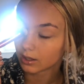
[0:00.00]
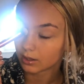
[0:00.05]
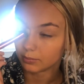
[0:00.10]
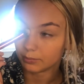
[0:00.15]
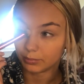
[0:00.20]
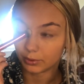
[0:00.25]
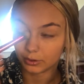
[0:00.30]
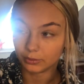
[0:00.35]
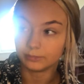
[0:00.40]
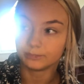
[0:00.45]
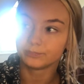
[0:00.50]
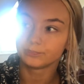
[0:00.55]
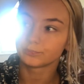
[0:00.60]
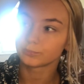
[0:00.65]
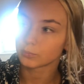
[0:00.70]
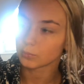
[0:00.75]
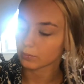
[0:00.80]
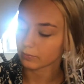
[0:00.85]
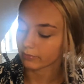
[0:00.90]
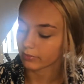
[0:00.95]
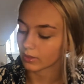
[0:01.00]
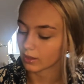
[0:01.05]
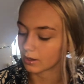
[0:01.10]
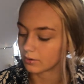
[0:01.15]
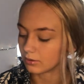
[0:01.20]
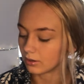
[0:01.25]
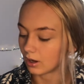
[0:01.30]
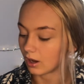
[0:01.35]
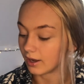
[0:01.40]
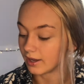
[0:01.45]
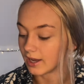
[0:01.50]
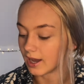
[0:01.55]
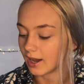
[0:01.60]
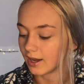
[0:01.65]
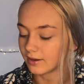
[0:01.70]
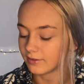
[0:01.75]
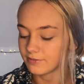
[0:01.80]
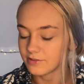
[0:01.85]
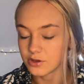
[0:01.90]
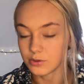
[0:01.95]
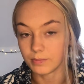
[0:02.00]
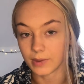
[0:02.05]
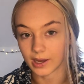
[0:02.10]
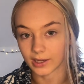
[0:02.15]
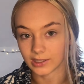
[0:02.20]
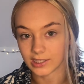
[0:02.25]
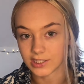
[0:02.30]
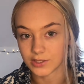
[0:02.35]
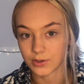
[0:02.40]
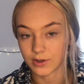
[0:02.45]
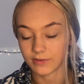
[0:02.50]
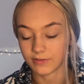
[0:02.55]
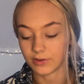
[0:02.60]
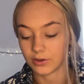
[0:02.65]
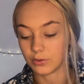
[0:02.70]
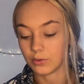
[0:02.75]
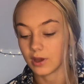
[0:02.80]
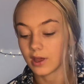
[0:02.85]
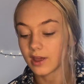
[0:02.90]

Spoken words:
But I had a few battles with a few